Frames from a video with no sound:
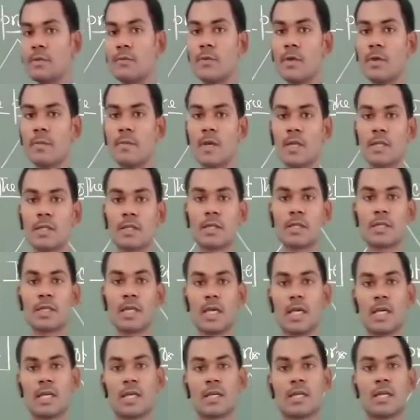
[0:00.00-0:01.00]
we measure the
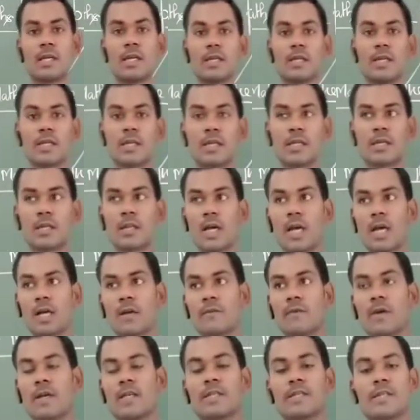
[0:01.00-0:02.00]
angle in
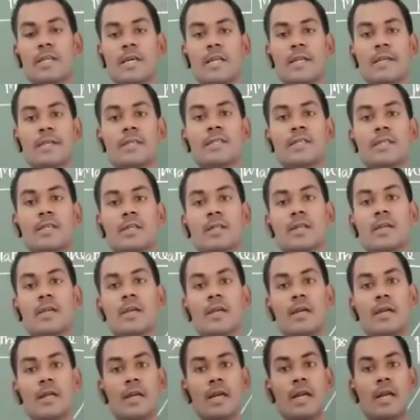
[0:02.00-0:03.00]
clockwise direction.
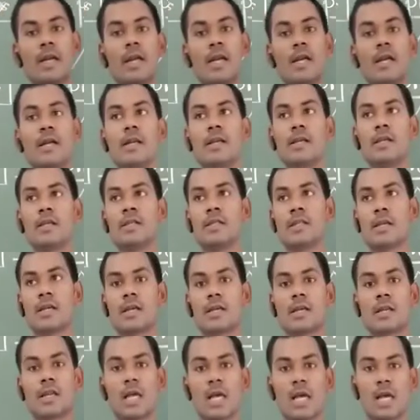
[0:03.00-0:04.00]
And in the
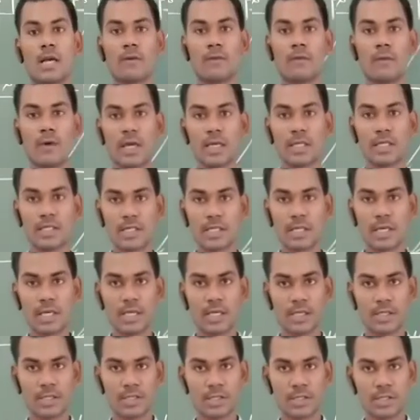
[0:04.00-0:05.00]
clockwise
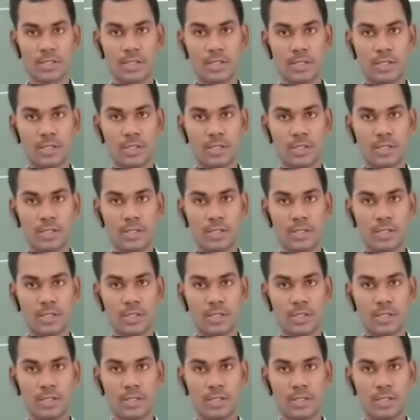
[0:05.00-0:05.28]
direction,